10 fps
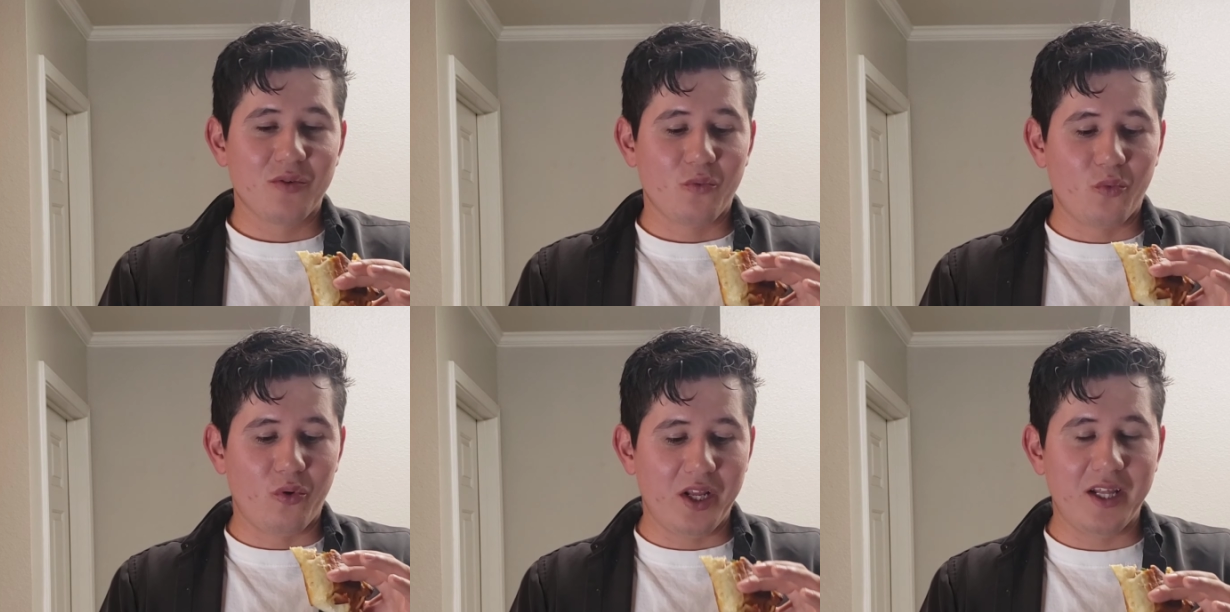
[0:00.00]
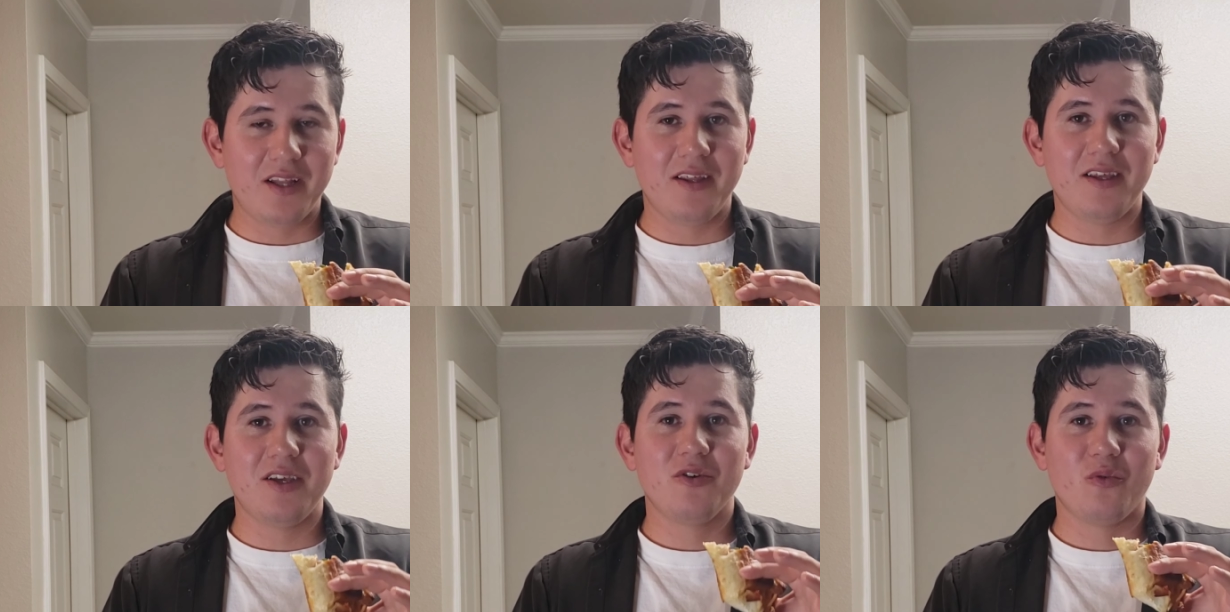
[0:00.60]

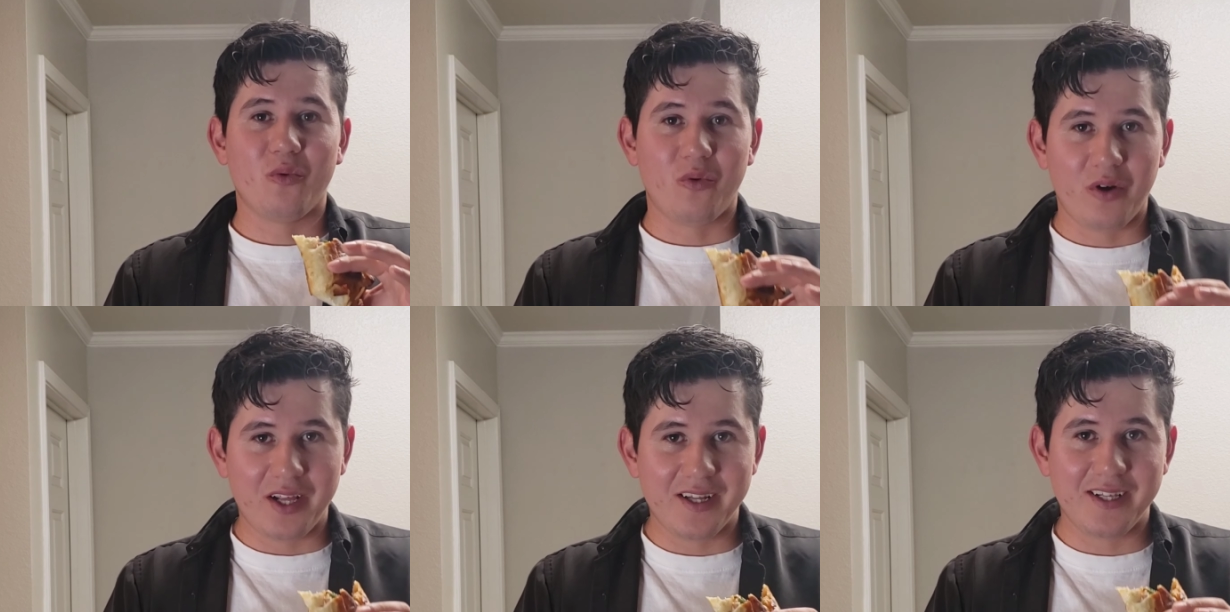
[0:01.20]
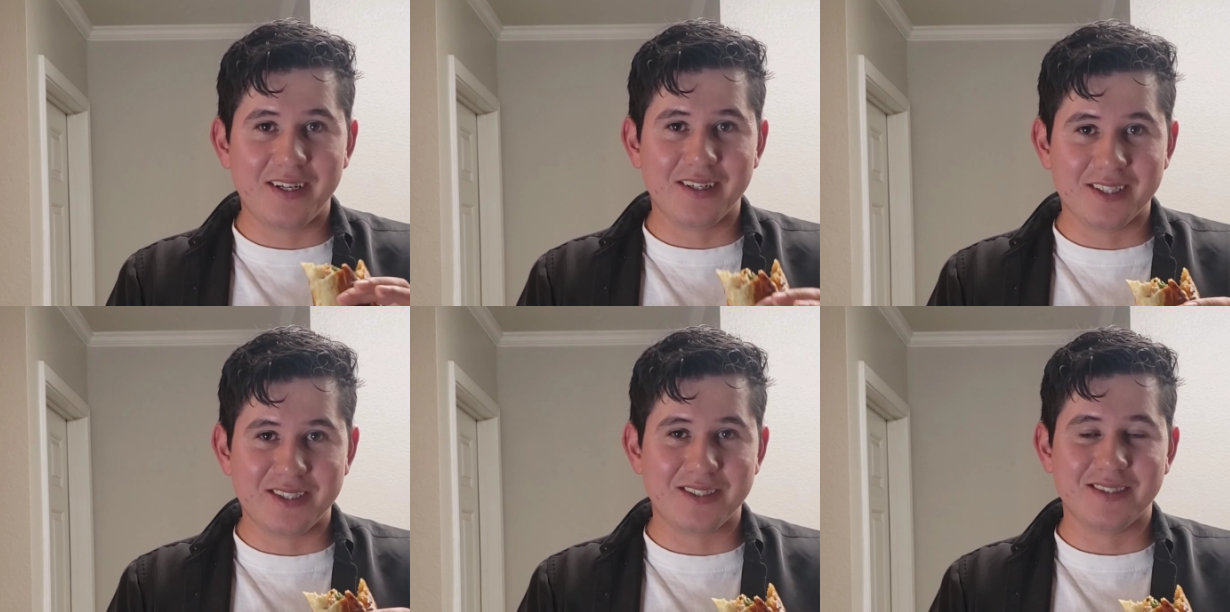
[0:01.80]
really, really
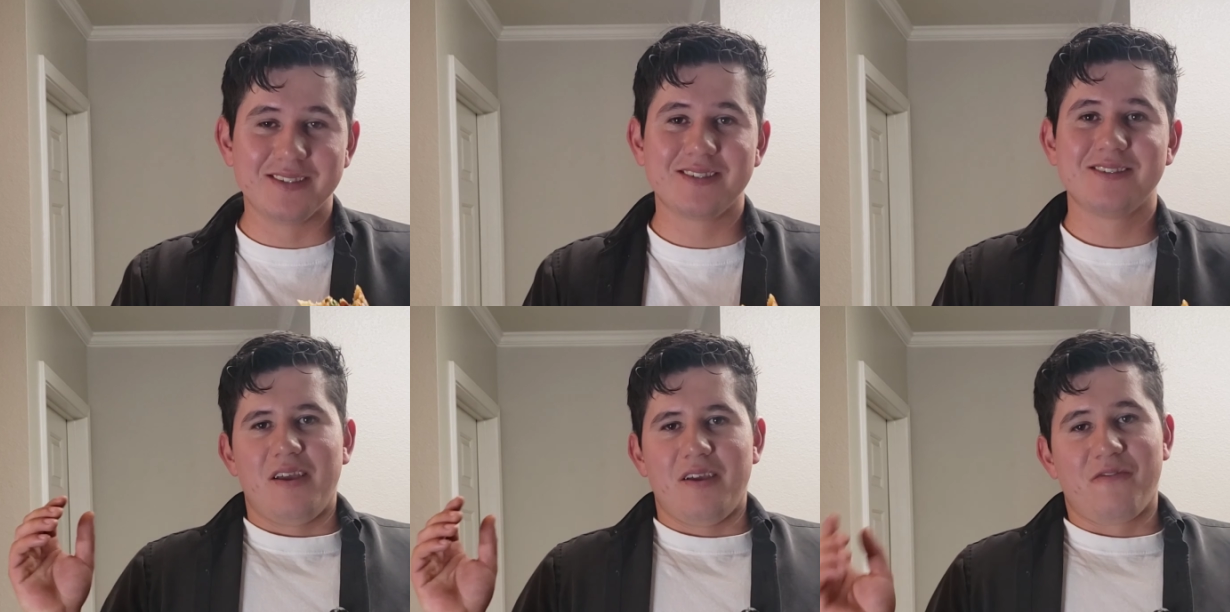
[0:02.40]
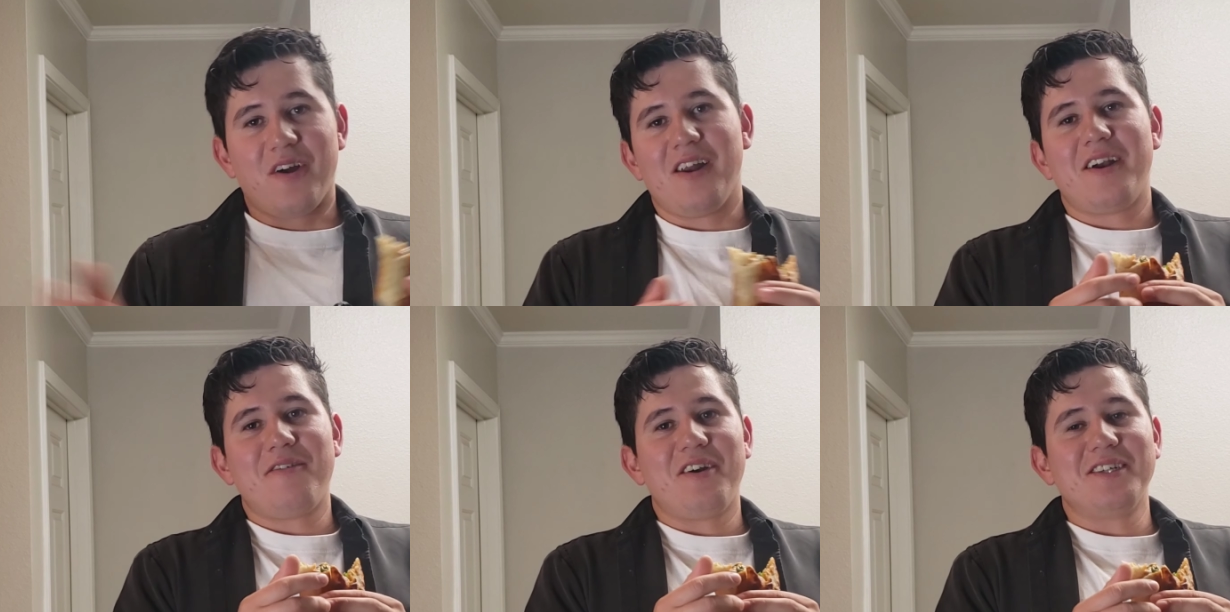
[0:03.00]
delicious. If y'all are
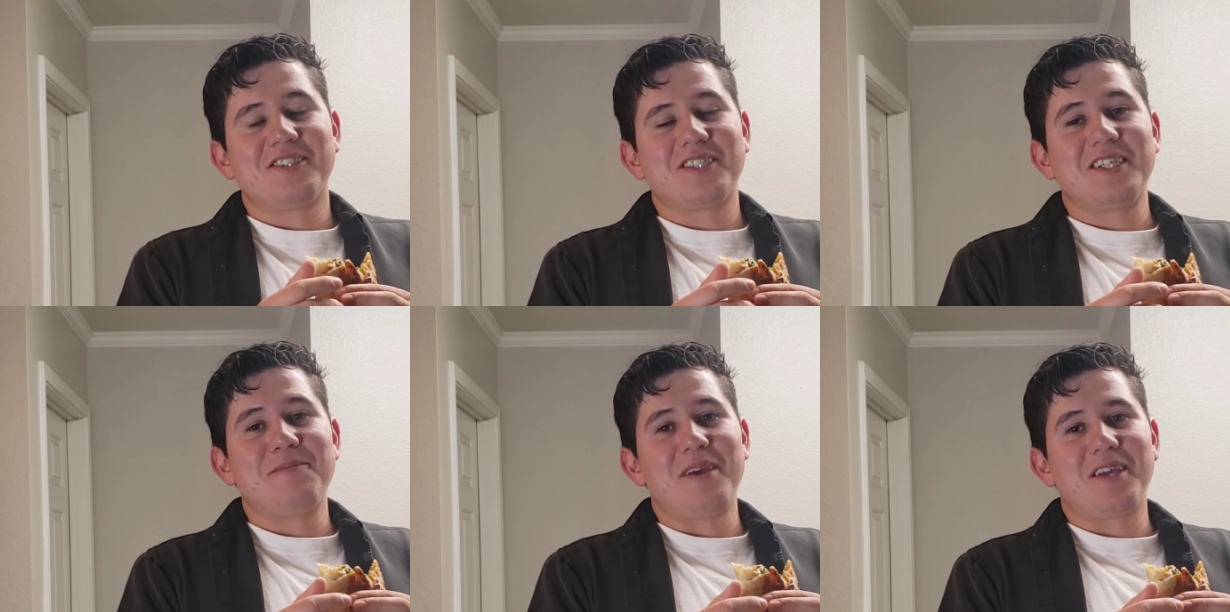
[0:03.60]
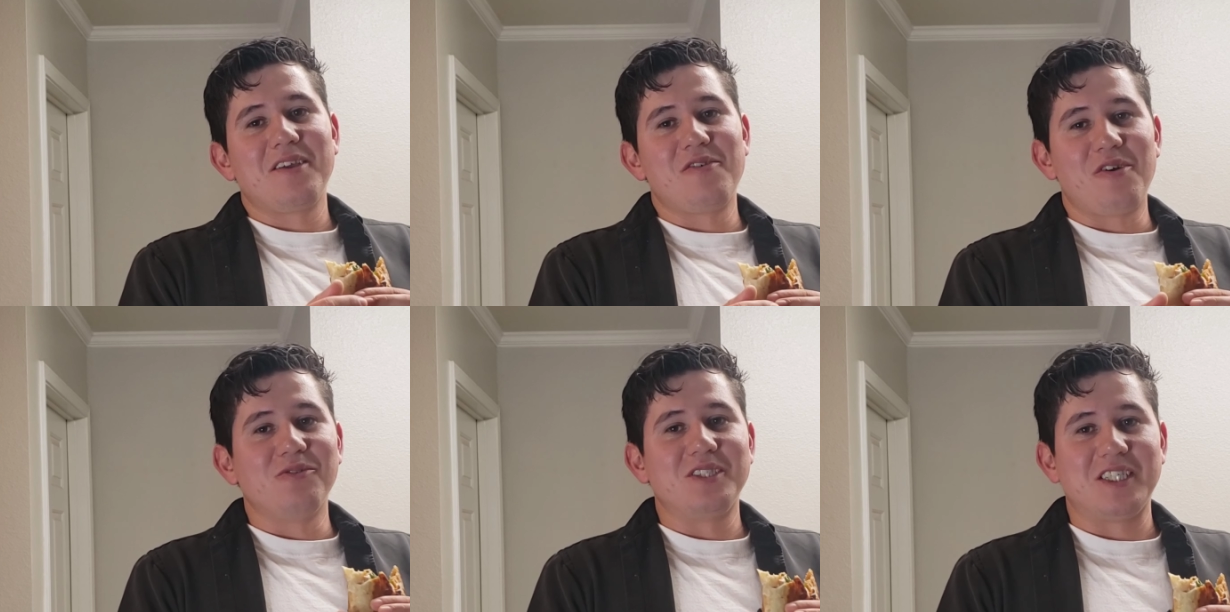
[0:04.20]
ever interested in making your
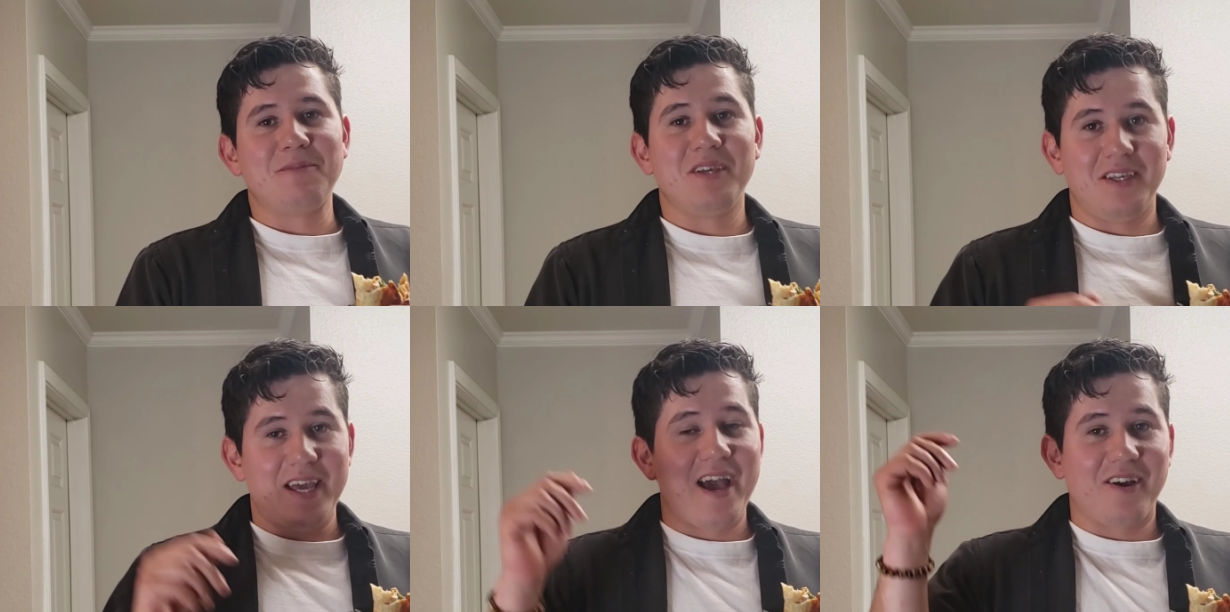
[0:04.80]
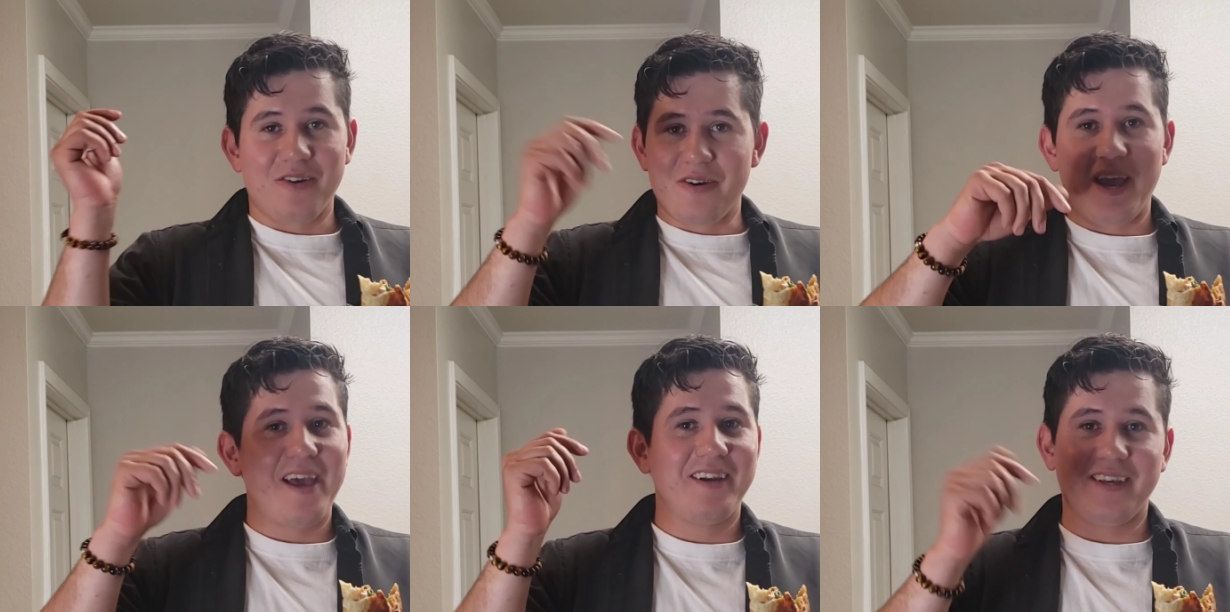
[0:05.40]
own chimi, yeah, go
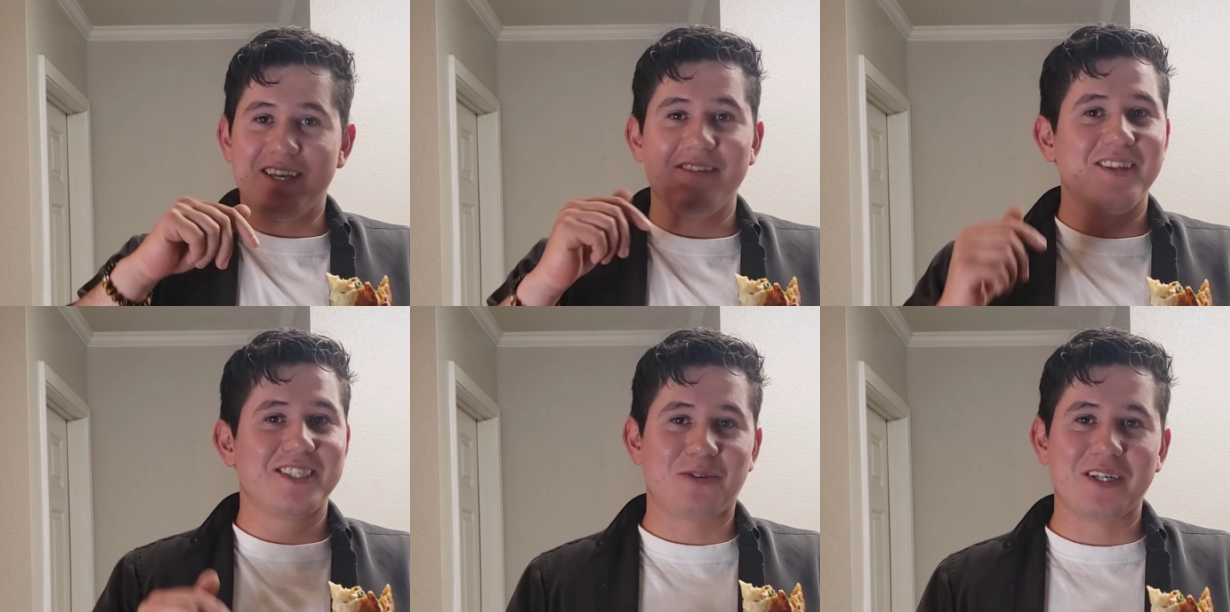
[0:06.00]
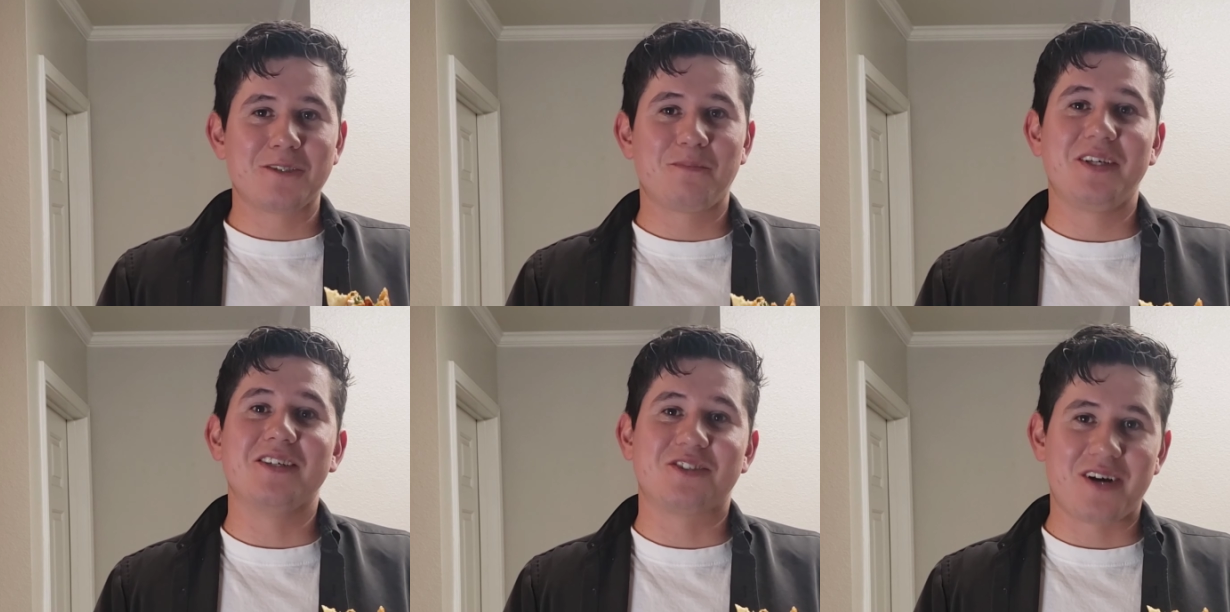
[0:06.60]
ahead and give this recipe
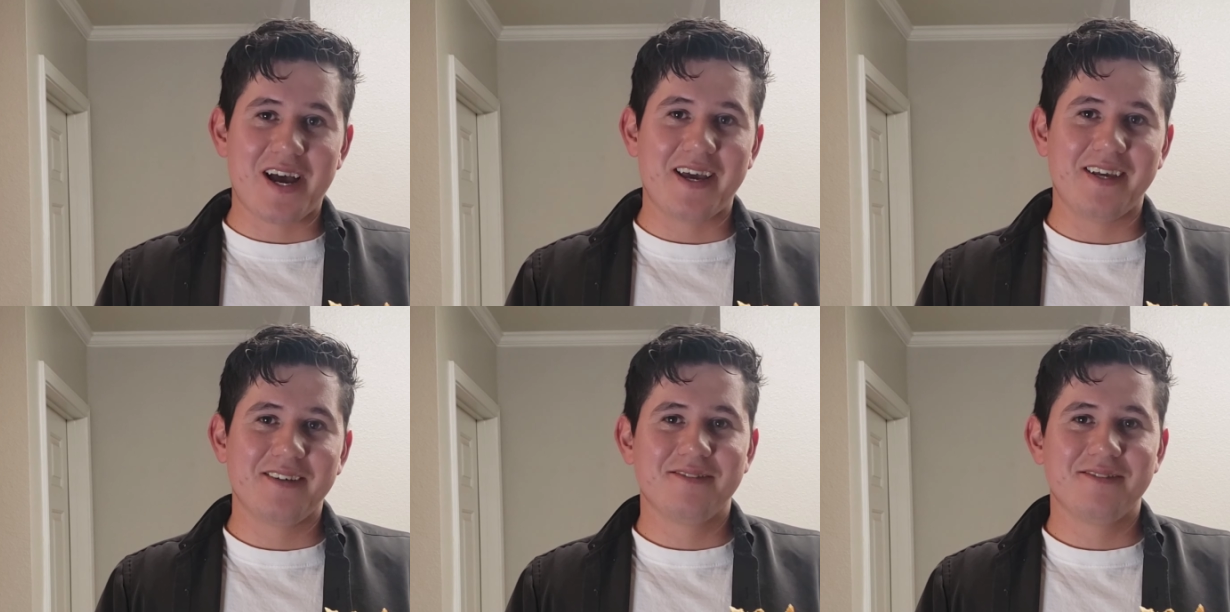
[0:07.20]
a try.